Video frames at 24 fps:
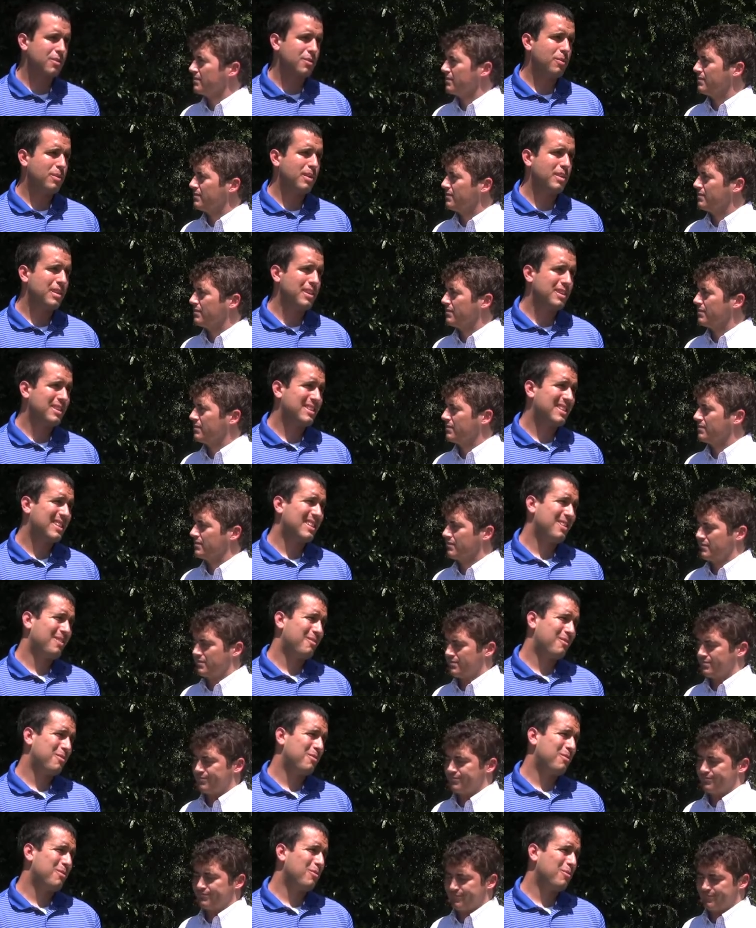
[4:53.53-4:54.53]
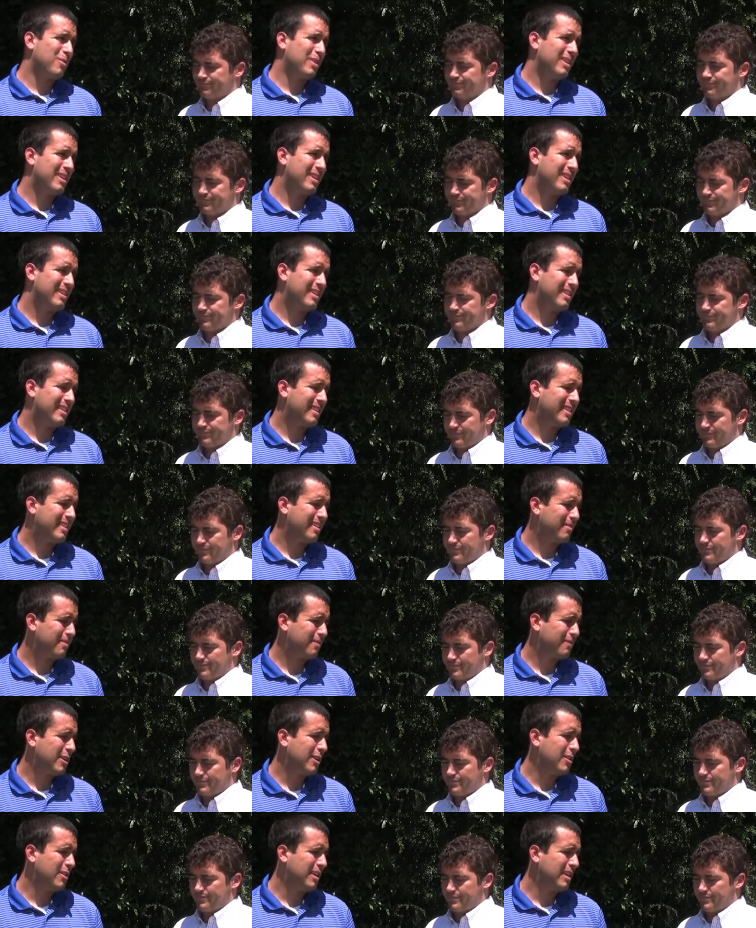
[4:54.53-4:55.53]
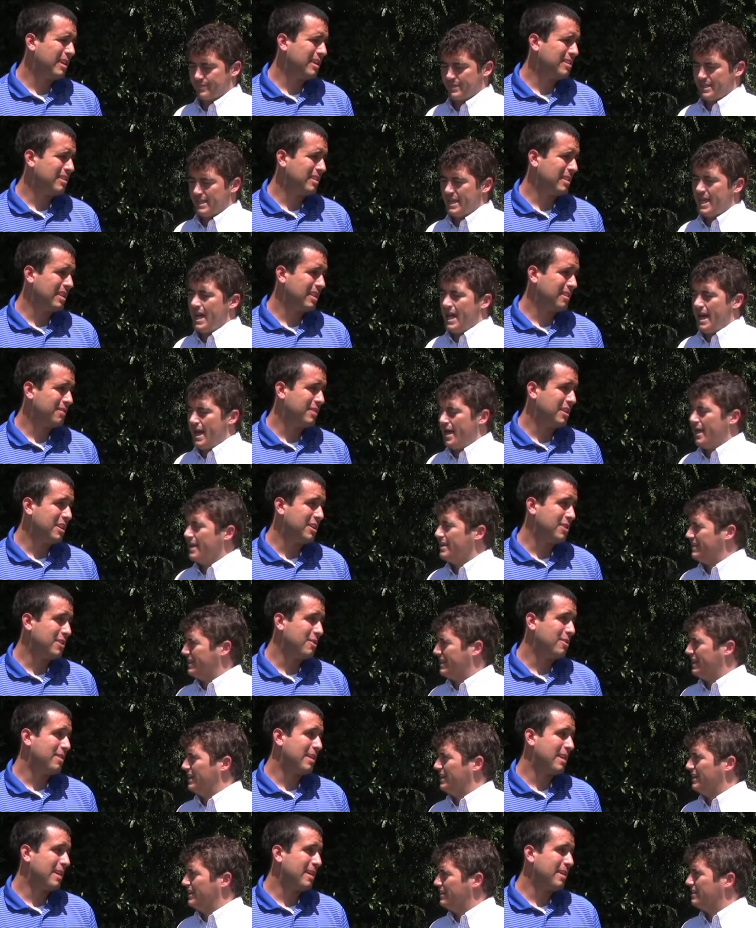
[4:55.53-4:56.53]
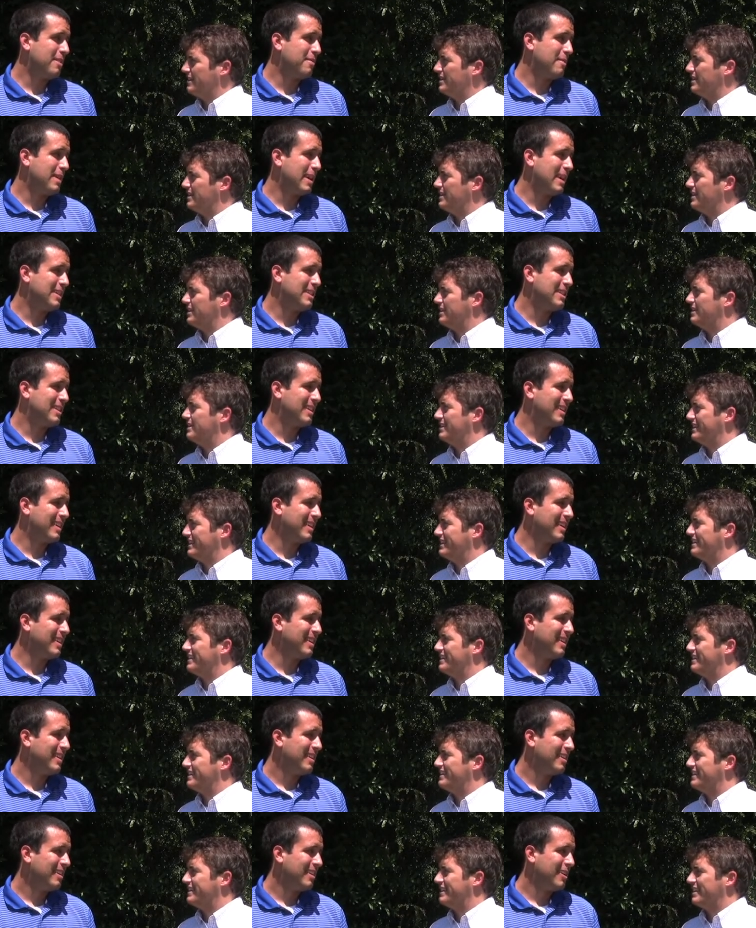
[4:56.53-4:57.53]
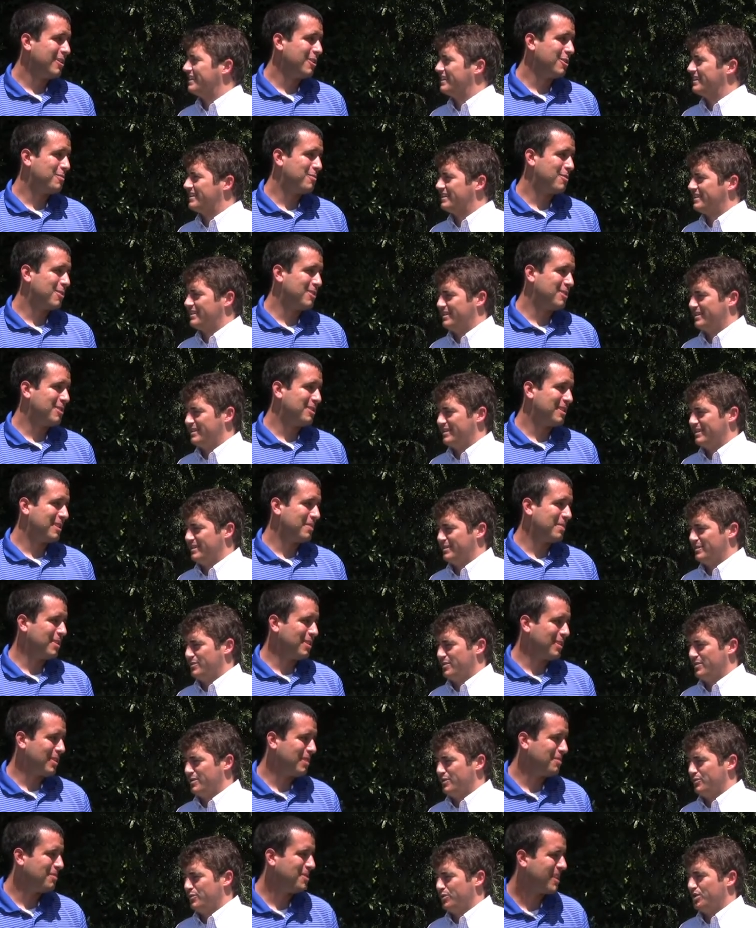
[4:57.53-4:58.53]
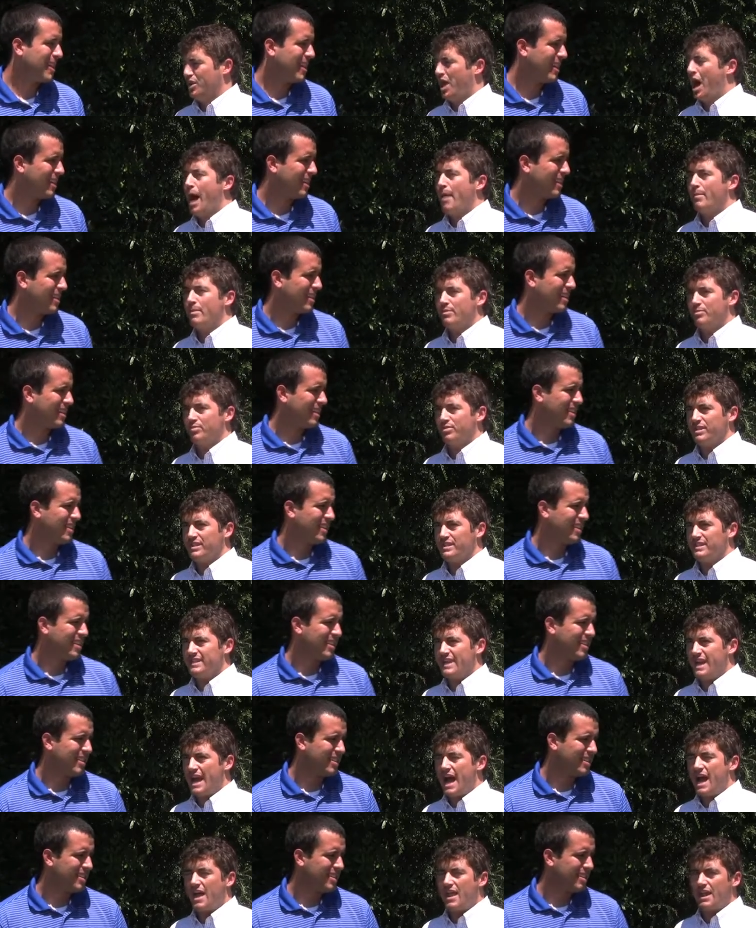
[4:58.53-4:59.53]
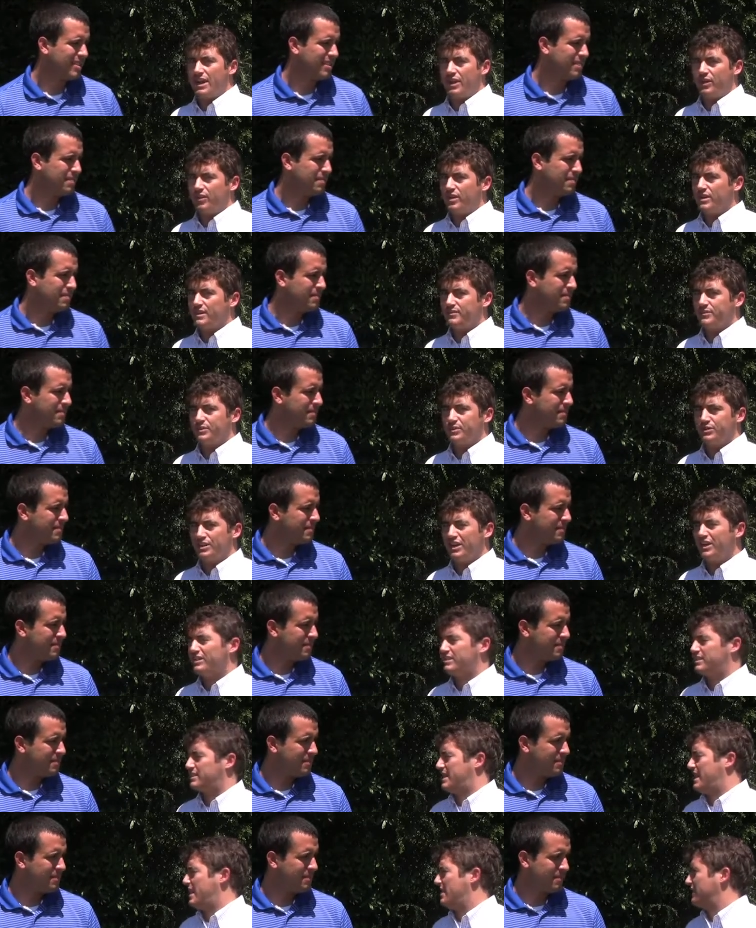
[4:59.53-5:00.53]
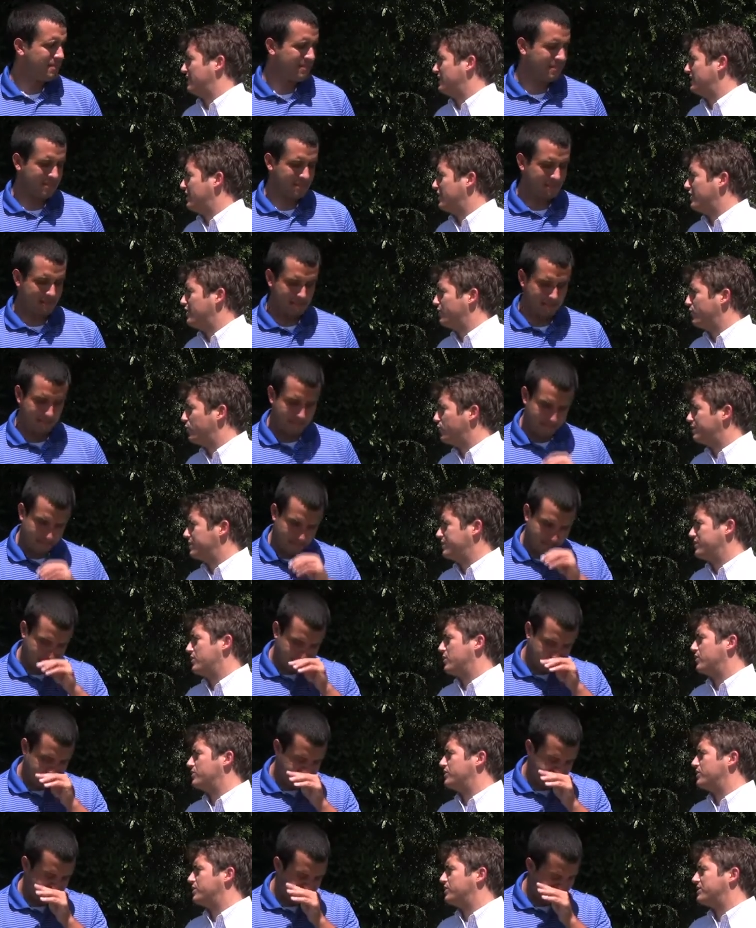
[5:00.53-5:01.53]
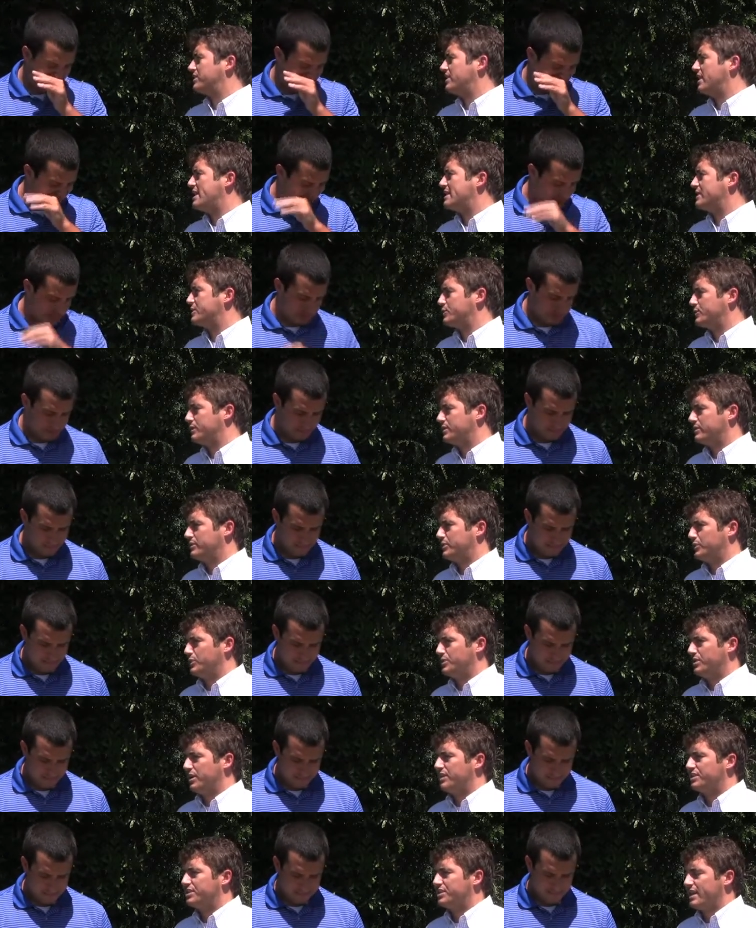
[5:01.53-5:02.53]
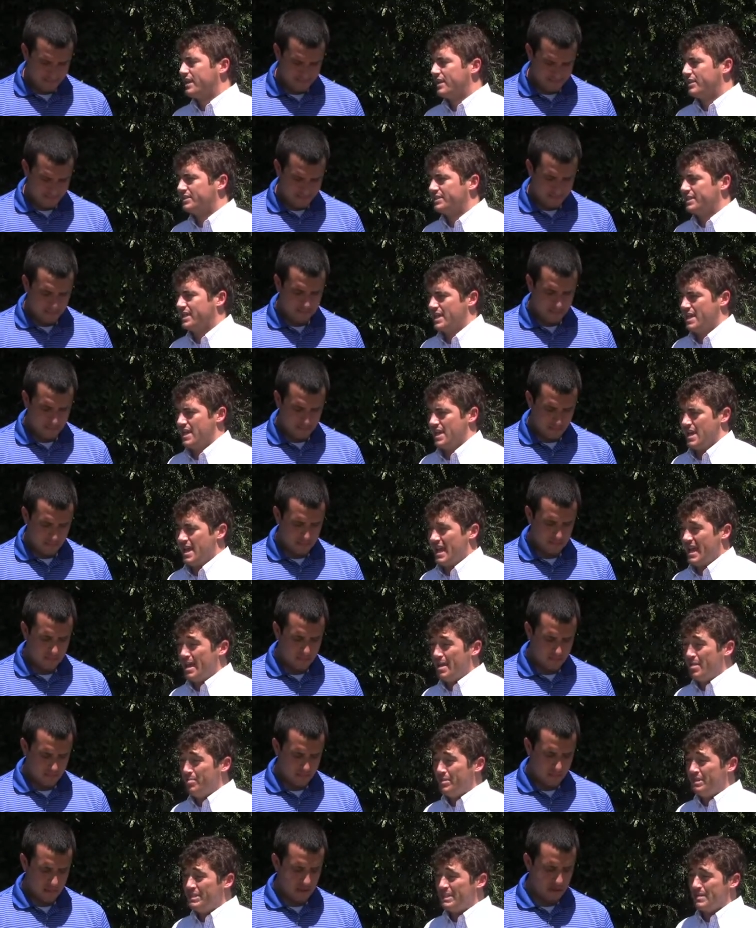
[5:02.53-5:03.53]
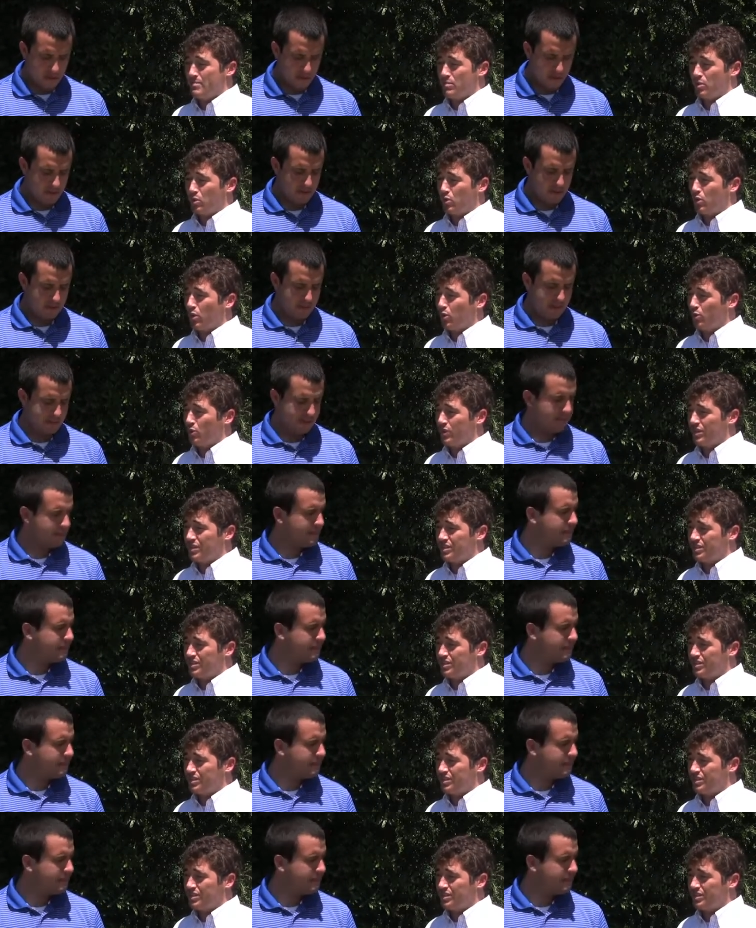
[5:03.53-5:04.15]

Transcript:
Speaker 1: to win this, and I look for them to win it fairly easily. And if they don't, yeah. I would imagine uh, yeah. Coach Brunson's going to be a little upset. Will not be pleased.
Speaker 2: Yeah, I like Crestview. Jerry Seiler, 114 yards rushing last week, two touchdowns, and B.J. McClure really